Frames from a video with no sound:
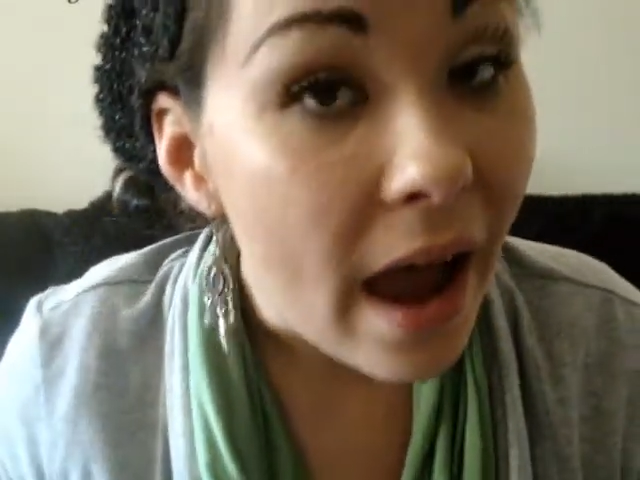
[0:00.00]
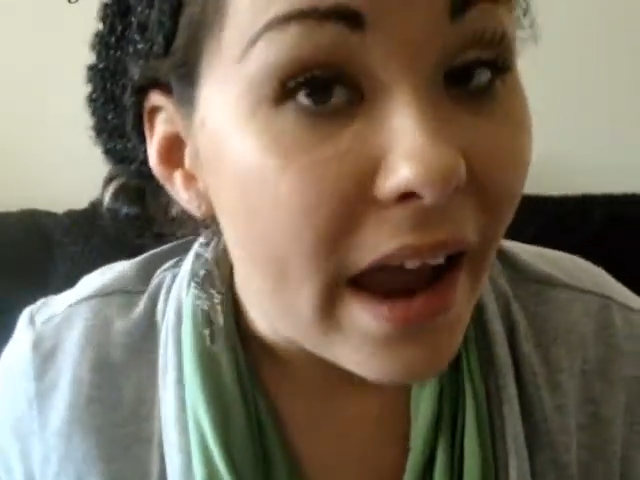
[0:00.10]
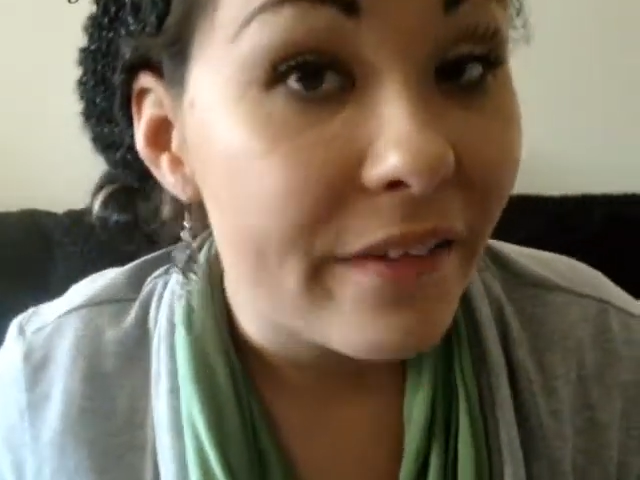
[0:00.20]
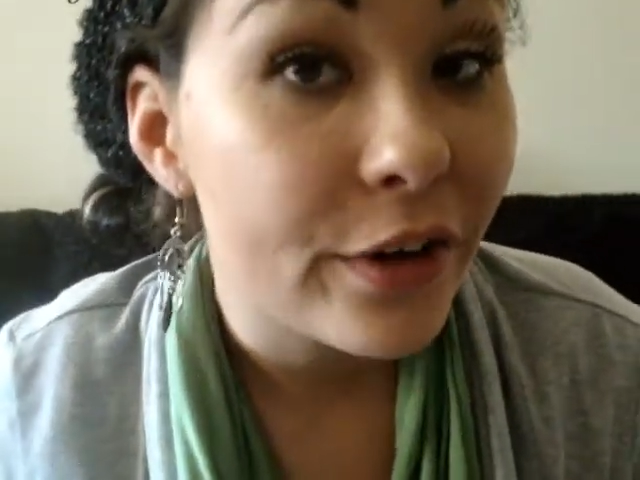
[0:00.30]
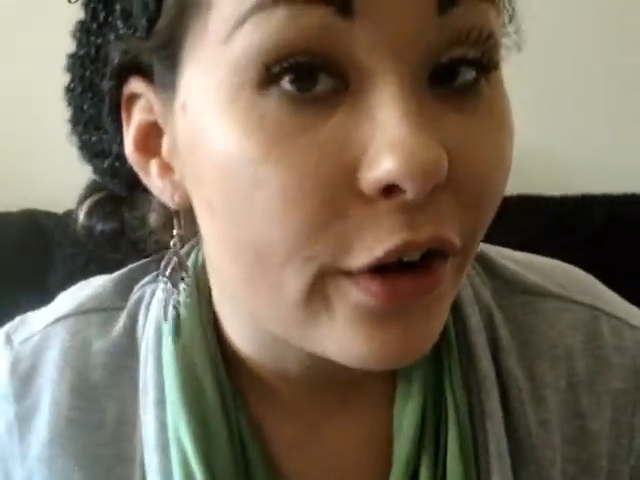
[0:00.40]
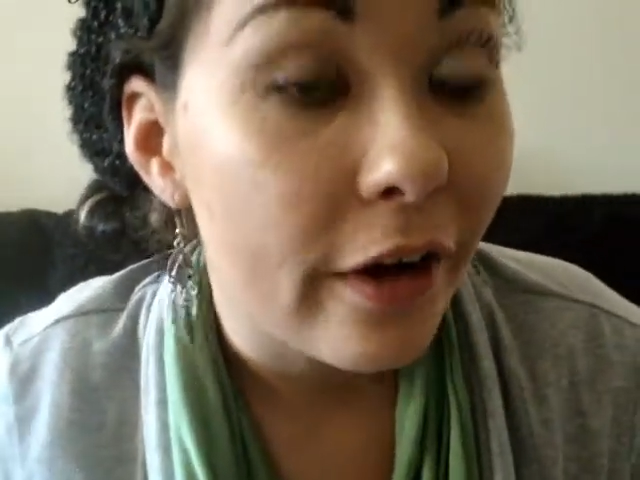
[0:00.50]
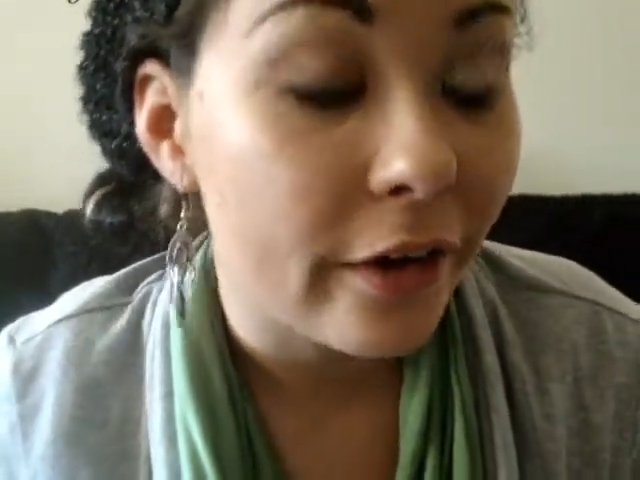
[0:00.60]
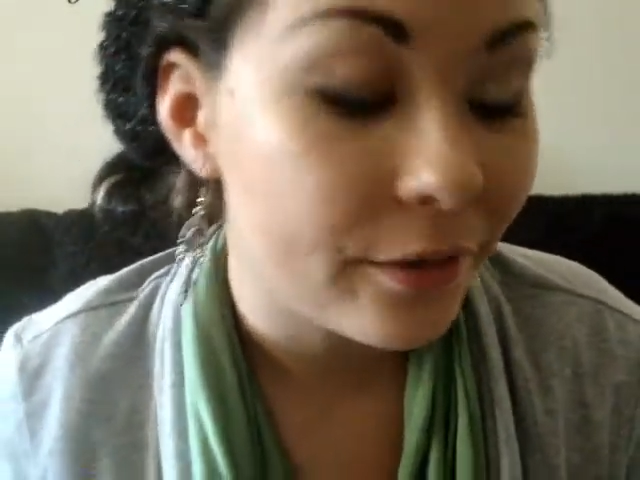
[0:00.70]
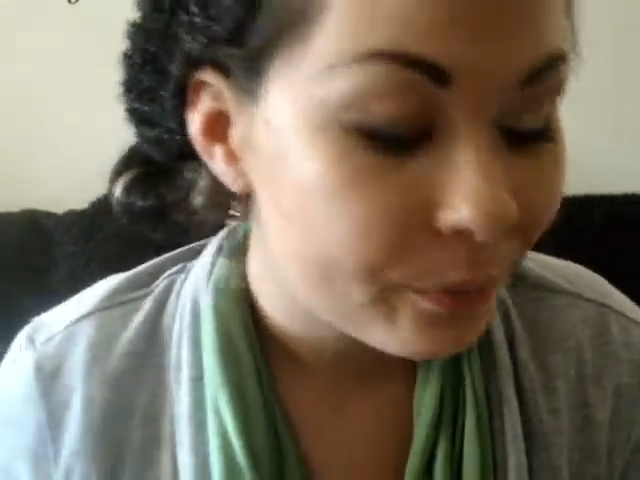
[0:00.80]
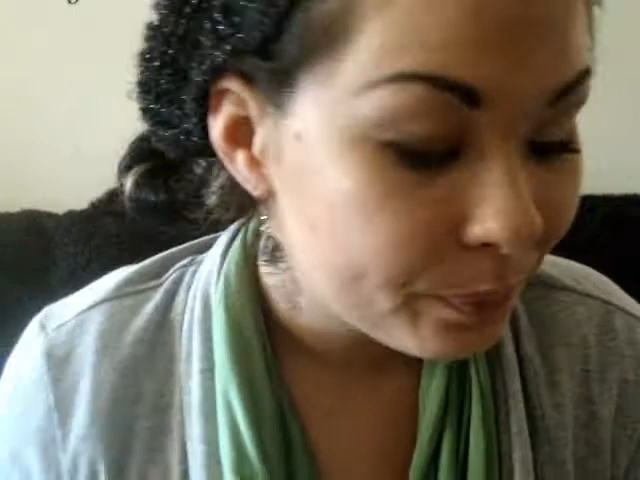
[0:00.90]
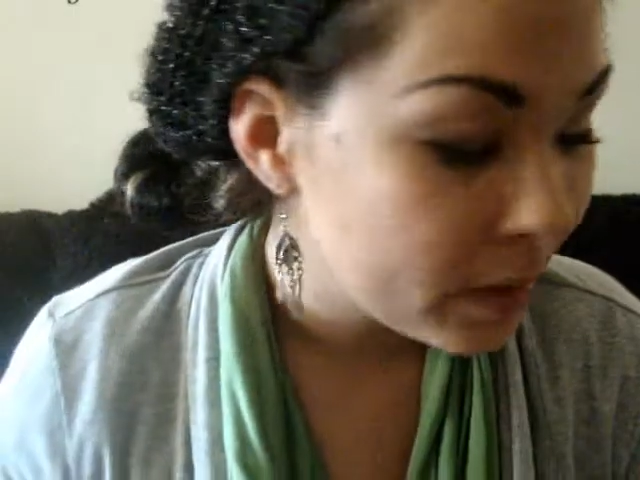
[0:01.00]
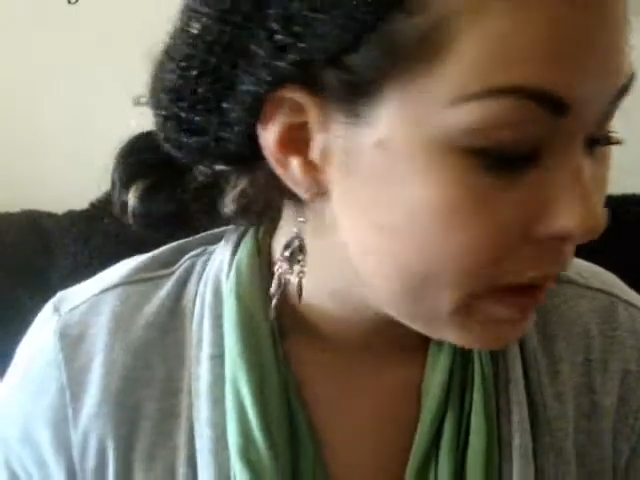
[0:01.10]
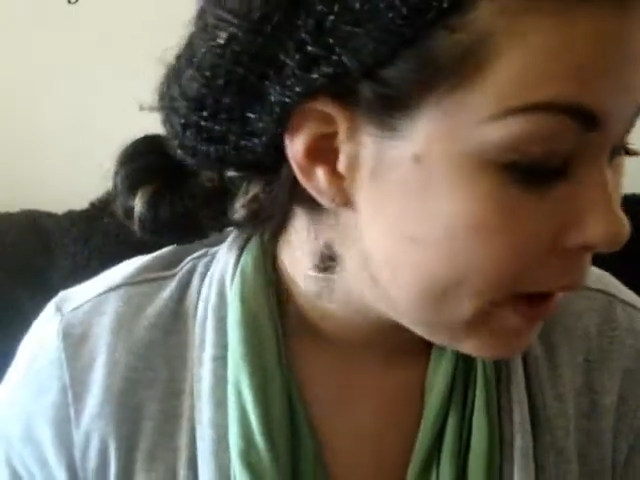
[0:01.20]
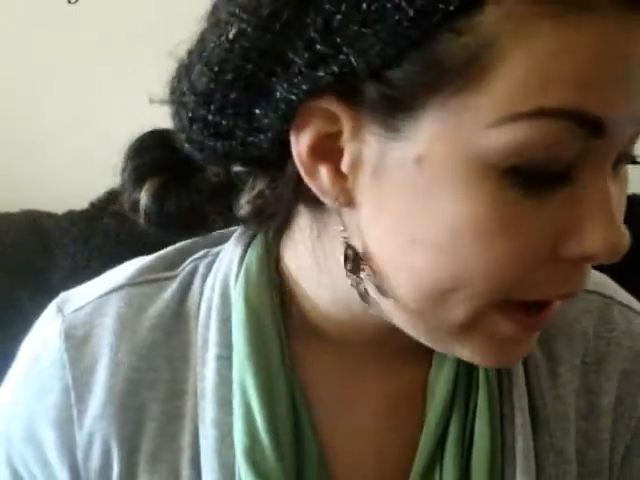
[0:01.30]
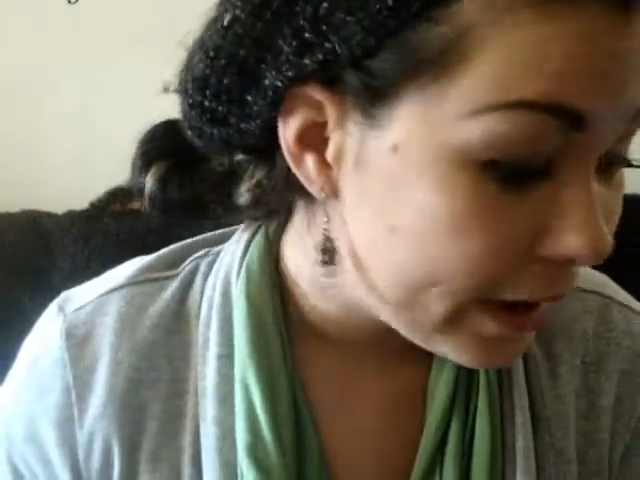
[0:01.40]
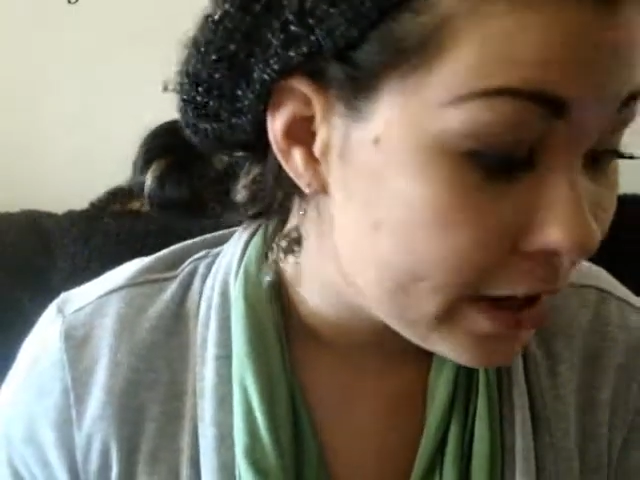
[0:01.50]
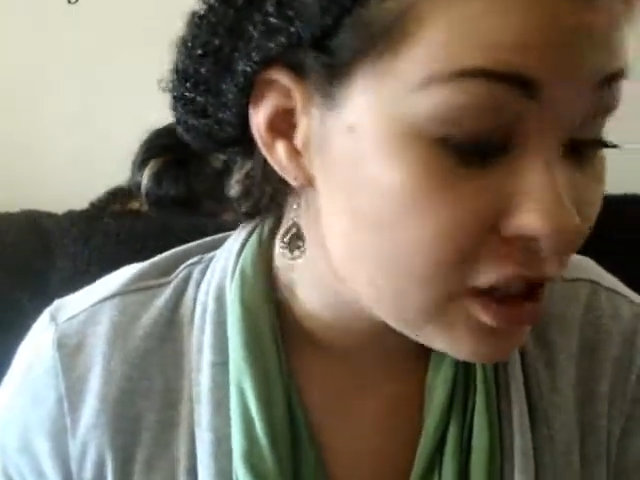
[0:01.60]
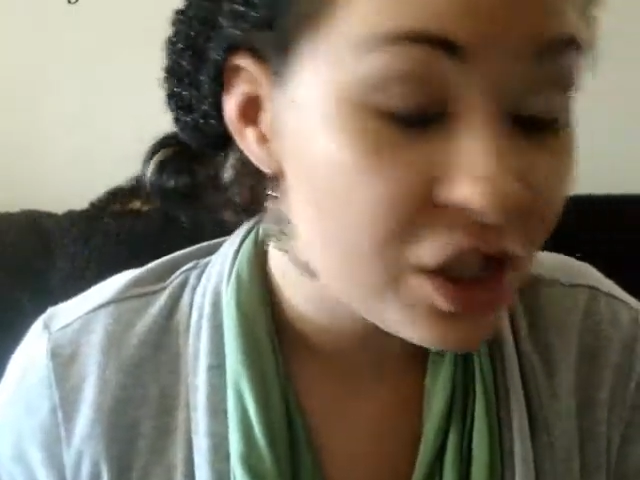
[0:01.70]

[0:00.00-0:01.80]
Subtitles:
I have a daughter, and